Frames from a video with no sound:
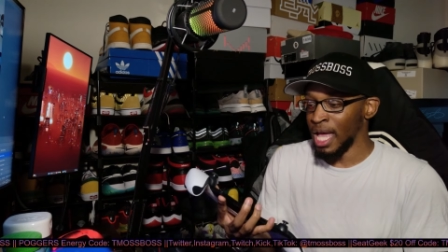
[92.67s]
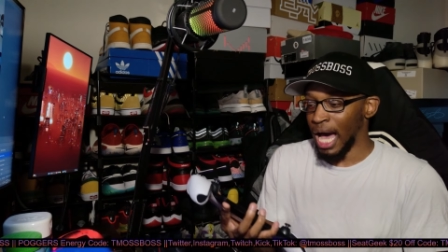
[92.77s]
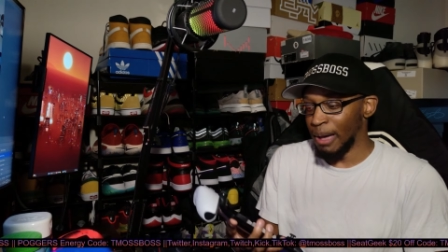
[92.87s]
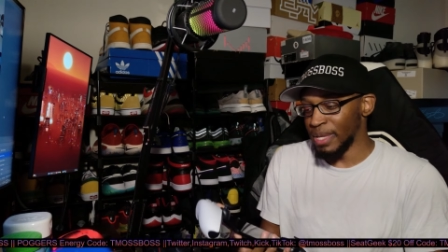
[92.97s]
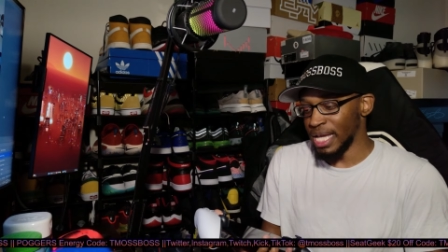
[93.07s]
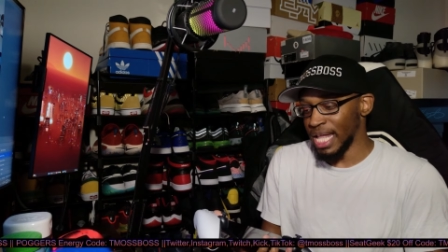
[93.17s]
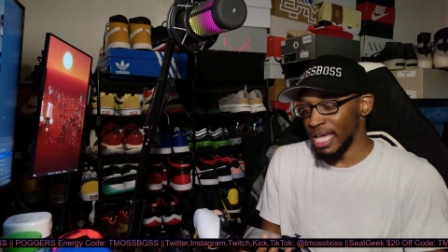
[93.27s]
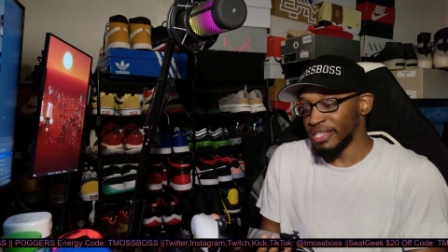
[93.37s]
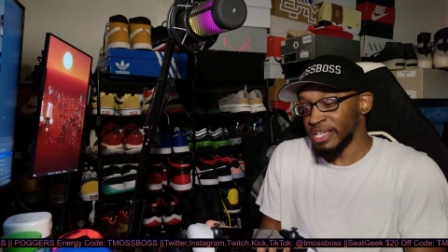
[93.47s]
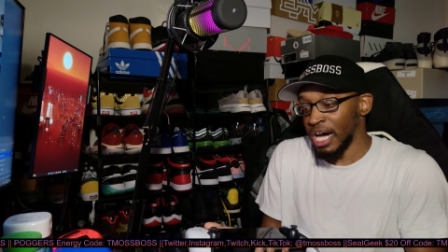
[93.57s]
I mean,
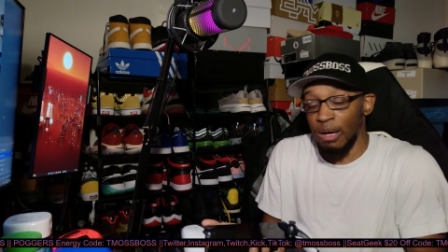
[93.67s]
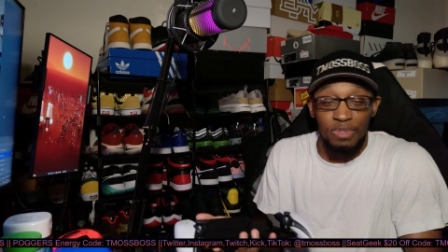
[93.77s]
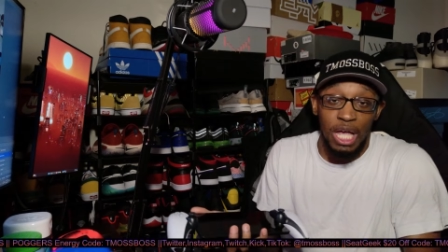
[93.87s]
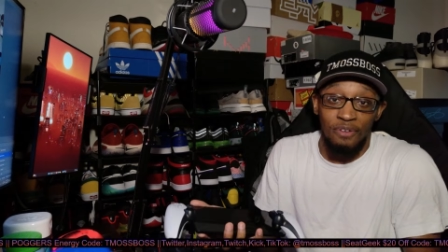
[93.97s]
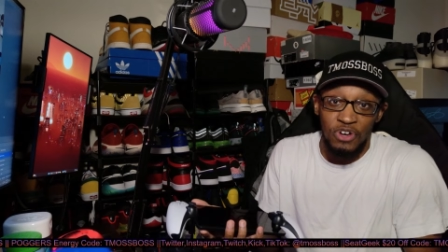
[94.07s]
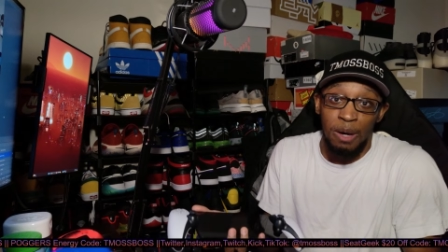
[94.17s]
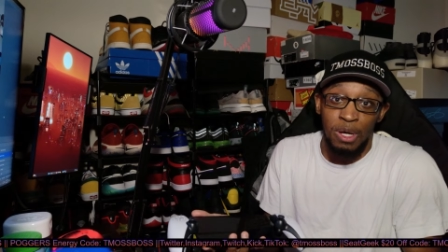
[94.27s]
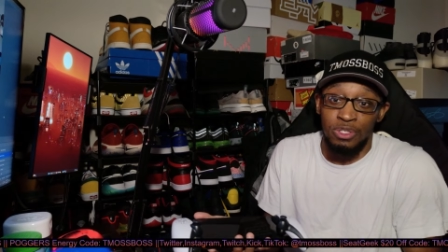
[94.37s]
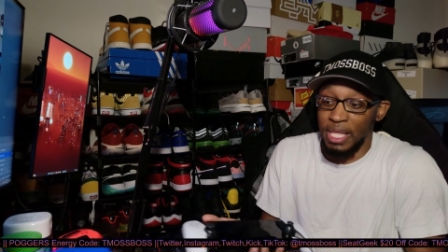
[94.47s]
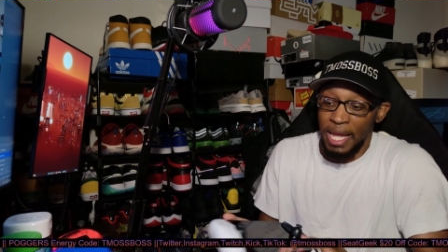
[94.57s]
it comes off
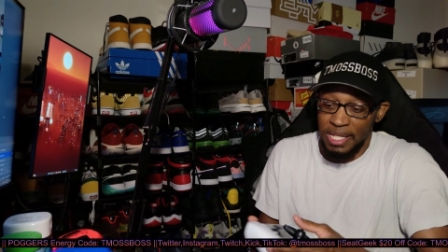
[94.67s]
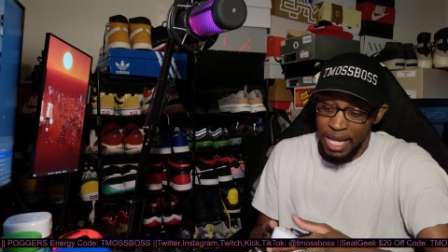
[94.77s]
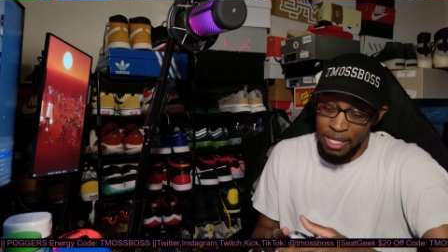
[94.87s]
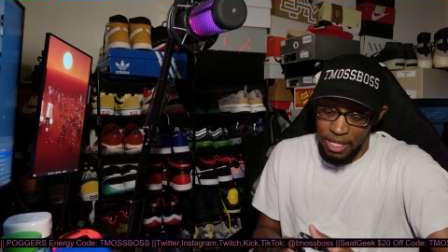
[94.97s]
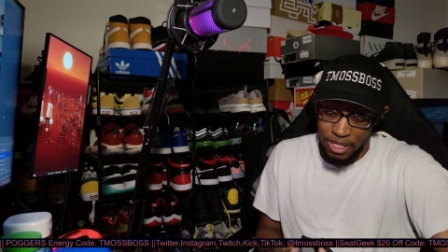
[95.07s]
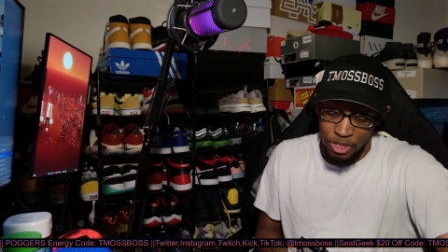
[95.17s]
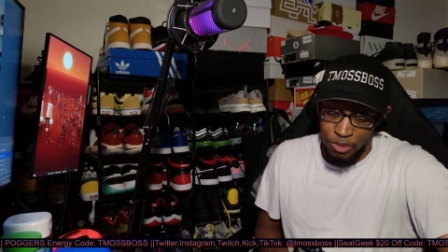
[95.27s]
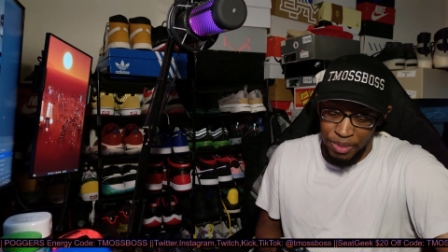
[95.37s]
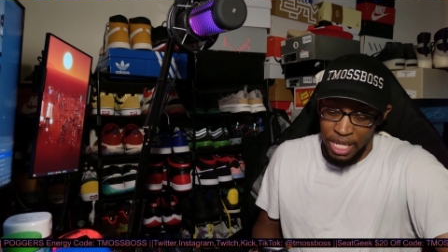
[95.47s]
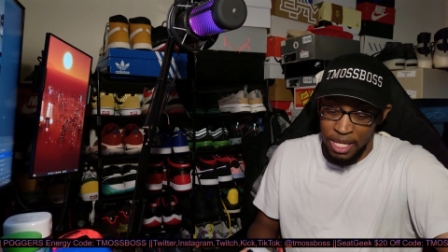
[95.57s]
almost like that a little
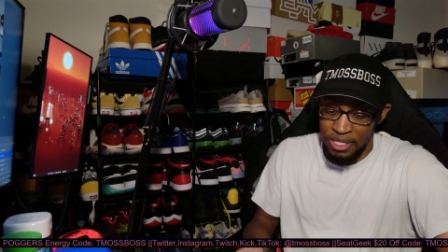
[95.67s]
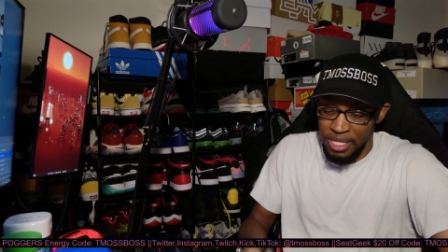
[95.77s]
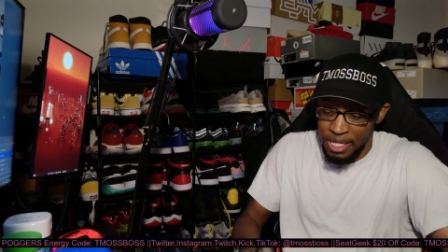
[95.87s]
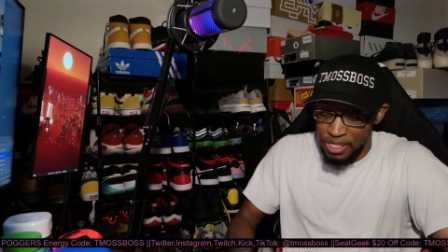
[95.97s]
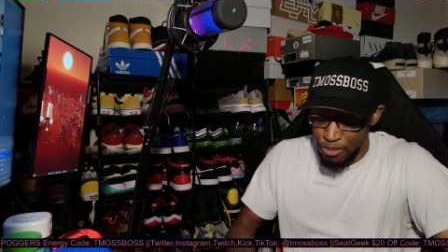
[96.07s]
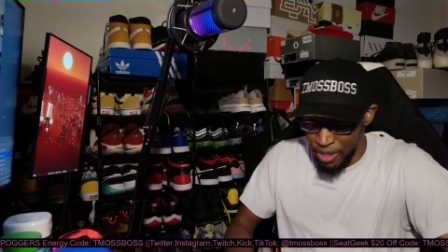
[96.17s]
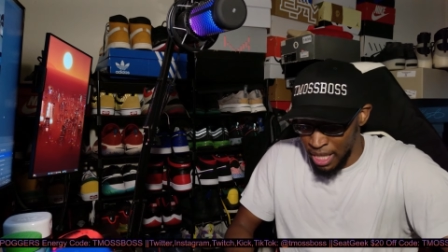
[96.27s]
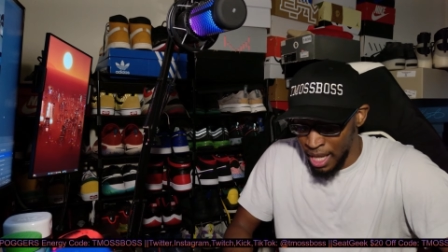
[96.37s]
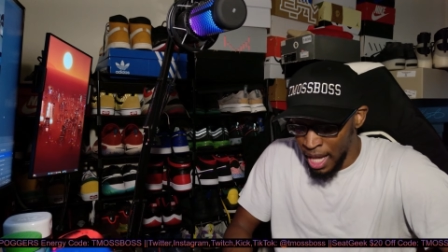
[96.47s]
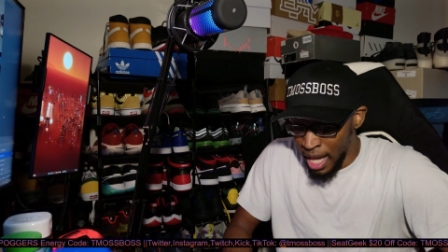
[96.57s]
bit in things,
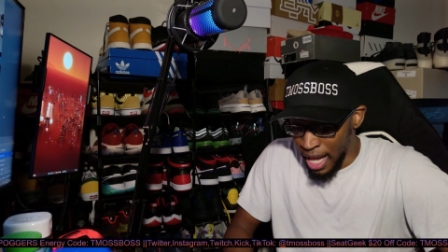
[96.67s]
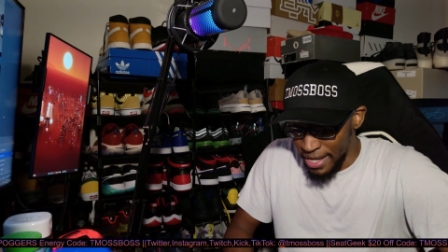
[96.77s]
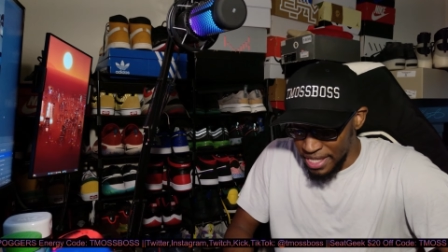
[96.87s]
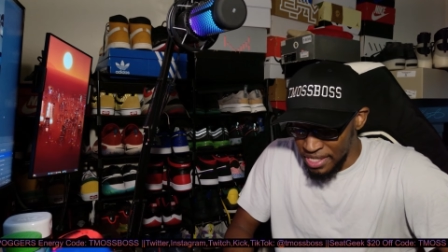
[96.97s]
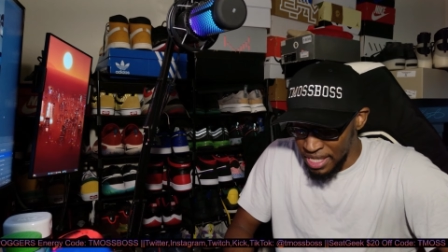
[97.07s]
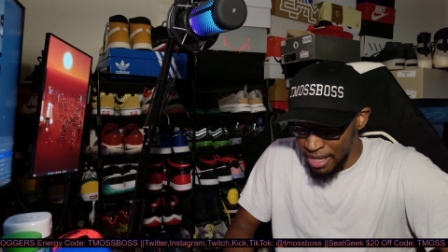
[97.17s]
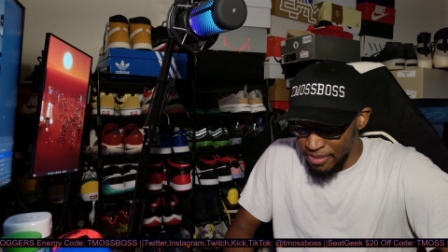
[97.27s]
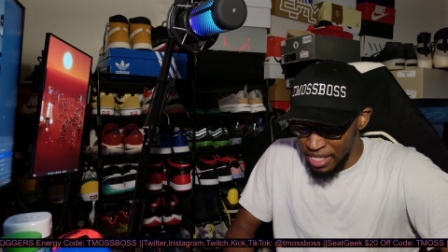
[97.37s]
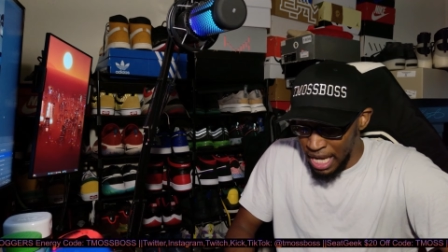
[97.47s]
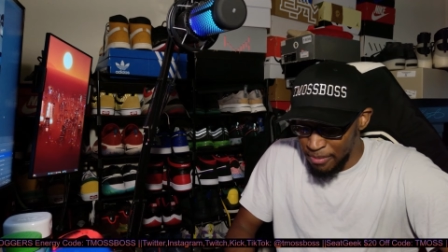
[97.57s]
but at the same
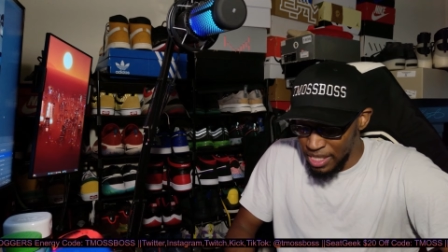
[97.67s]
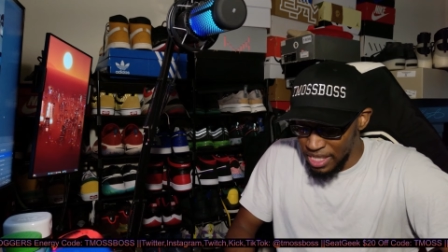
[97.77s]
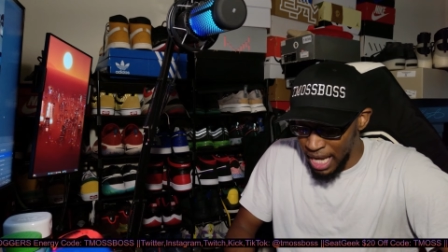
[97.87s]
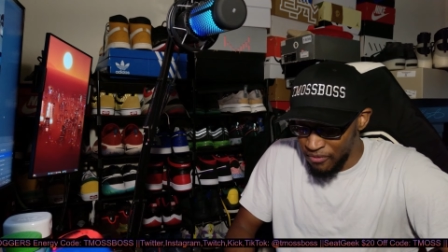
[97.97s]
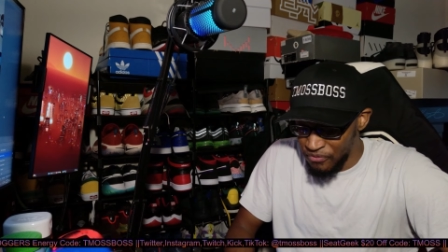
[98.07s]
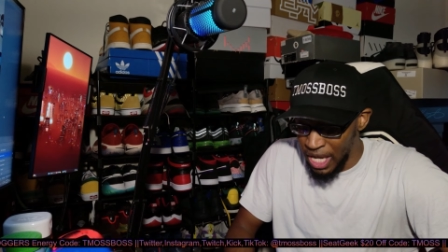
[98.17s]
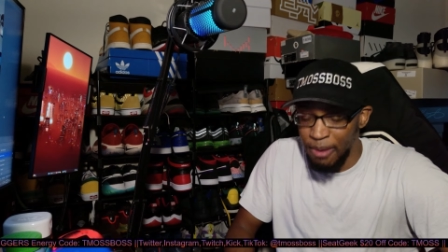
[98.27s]
time, it's like, fam,